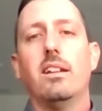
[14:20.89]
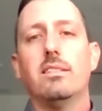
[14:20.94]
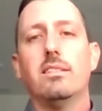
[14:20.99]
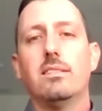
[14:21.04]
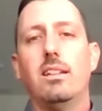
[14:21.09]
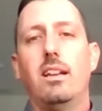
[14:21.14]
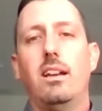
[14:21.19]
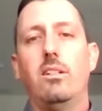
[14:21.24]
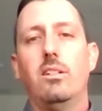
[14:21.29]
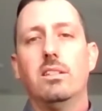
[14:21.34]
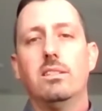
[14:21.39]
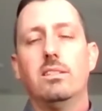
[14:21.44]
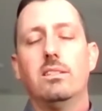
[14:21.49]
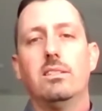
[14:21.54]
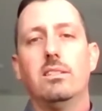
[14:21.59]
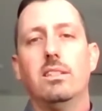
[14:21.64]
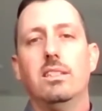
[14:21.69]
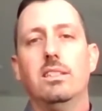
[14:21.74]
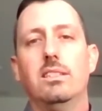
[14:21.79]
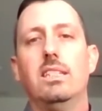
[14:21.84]
is how
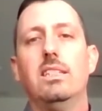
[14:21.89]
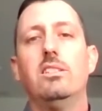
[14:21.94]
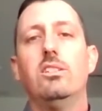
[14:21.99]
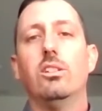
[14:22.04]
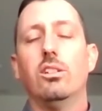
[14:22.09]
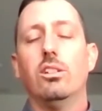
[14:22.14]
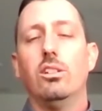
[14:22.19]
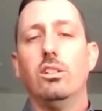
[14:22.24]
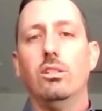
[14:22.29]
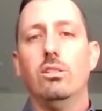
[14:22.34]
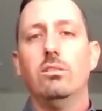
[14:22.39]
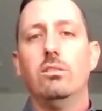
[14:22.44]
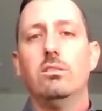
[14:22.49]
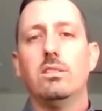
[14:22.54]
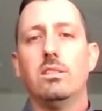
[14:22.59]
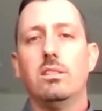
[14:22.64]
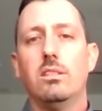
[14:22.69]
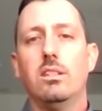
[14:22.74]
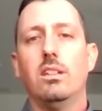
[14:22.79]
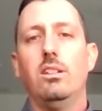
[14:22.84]
it's easier to
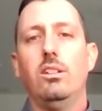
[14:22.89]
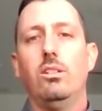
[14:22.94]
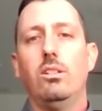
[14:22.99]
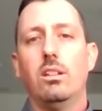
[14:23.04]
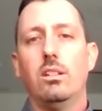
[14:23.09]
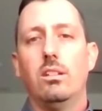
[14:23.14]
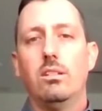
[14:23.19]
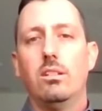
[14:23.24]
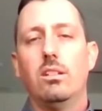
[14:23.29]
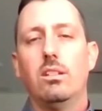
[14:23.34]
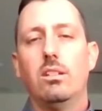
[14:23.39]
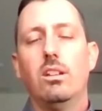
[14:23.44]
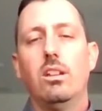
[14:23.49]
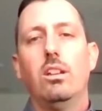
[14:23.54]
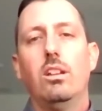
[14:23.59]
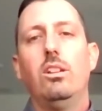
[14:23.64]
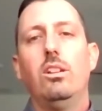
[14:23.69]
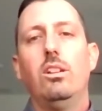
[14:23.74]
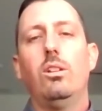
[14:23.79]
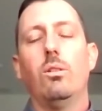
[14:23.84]
use, and you
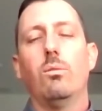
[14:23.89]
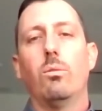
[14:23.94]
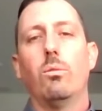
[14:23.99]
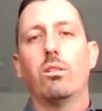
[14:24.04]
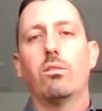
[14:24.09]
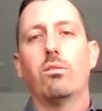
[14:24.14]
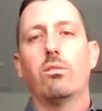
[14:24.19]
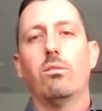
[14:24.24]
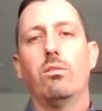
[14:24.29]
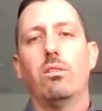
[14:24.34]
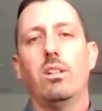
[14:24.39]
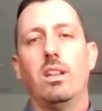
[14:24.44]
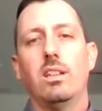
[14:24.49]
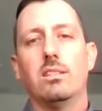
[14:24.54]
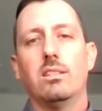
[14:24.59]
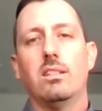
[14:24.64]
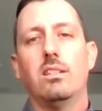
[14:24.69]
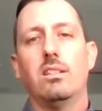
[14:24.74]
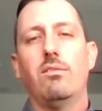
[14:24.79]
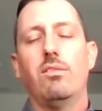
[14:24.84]
can work through
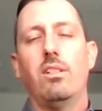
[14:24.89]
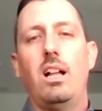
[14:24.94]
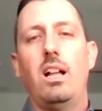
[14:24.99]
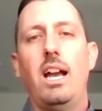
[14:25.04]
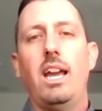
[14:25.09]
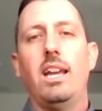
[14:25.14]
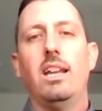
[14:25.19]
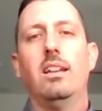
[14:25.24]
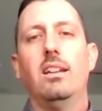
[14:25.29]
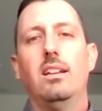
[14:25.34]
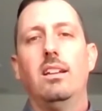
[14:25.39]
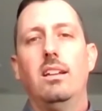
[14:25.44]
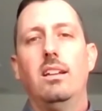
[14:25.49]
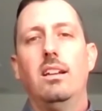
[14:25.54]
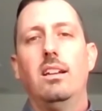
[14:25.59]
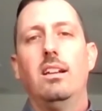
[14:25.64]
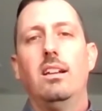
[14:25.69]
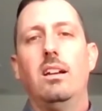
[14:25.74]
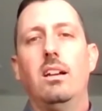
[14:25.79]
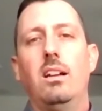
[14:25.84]
things on the fly,
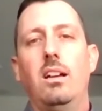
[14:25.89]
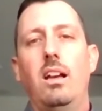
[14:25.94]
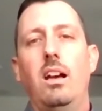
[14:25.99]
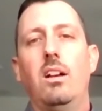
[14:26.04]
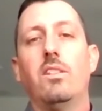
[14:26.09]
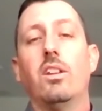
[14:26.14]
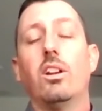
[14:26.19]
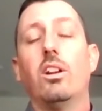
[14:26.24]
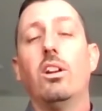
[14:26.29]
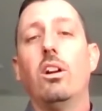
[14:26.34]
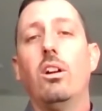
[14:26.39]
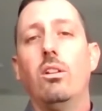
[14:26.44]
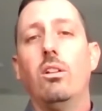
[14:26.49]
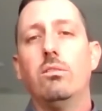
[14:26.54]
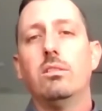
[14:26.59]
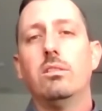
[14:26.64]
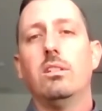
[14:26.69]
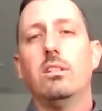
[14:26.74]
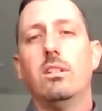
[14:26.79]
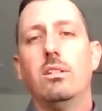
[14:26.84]
on the
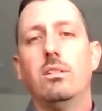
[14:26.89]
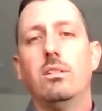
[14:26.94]
go.